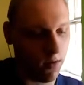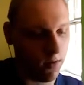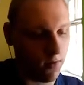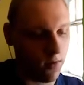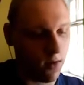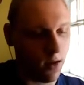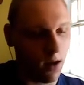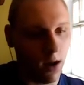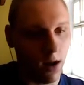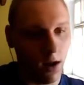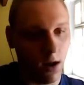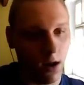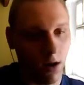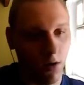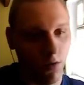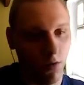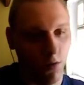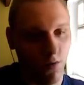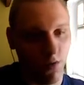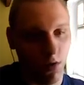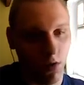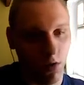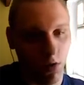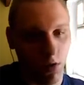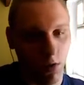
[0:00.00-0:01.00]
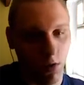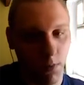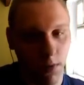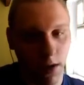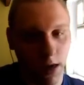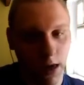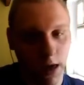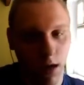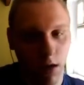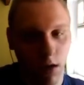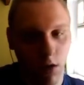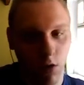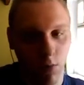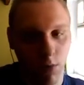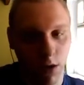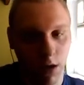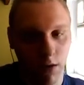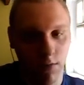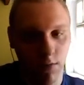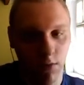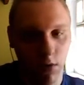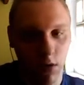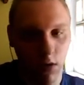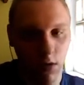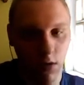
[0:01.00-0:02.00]
that and refresh the page, you might
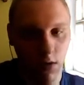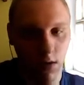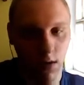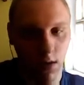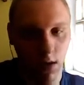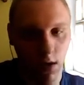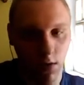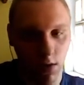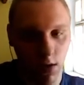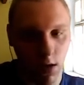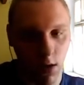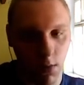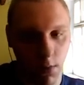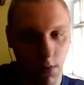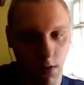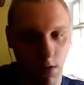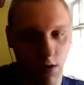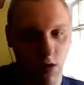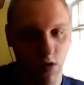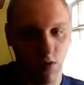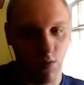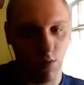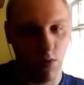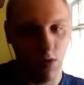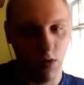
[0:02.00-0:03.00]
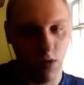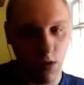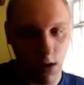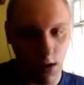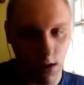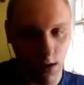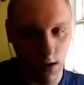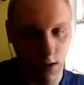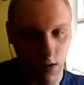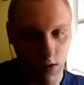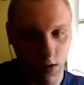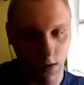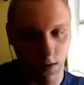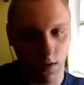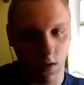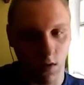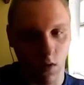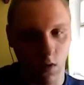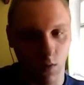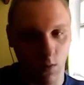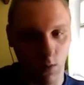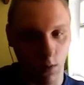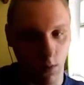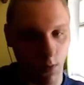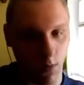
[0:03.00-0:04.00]
have noticed that our image has resized, and
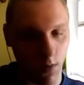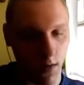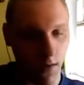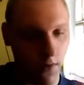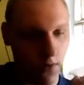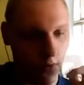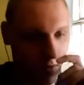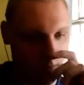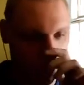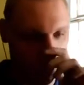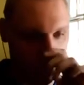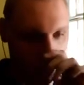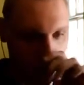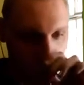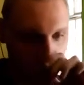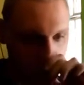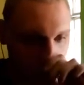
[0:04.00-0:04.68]
that's what we wanted. We wanted